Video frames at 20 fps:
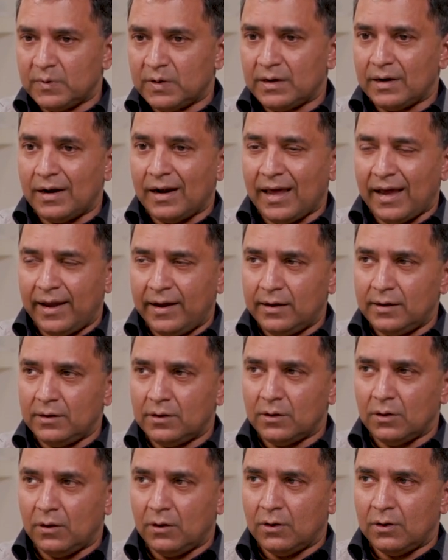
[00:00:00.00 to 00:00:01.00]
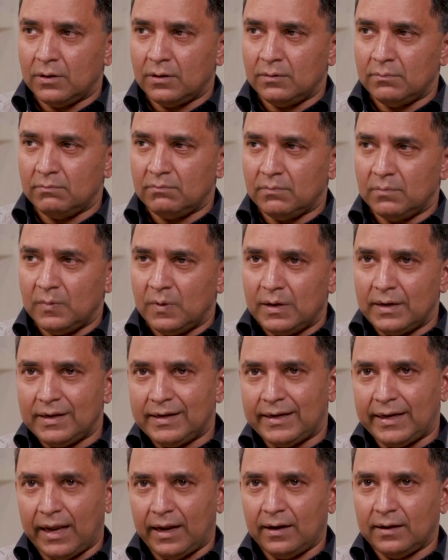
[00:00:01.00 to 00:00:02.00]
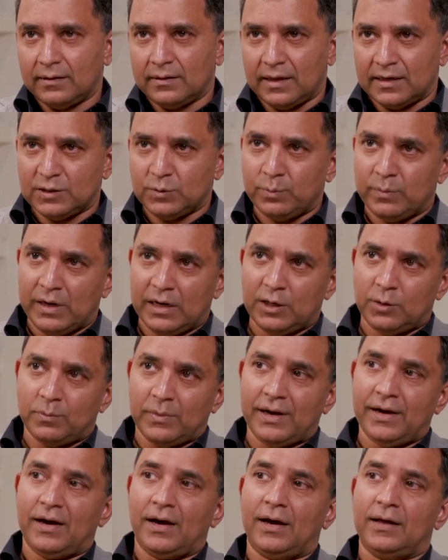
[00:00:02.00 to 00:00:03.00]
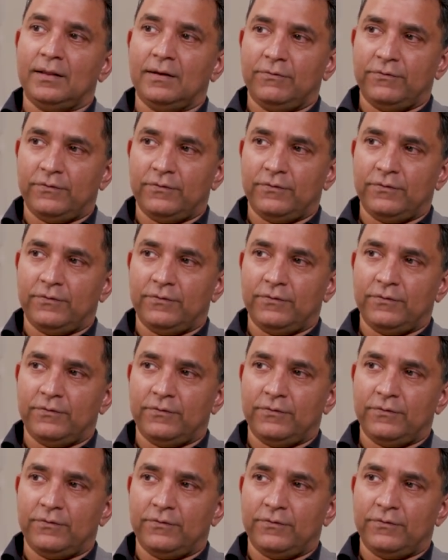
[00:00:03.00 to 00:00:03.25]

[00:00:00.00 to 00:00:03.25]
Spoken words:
reliant on tech that's built by other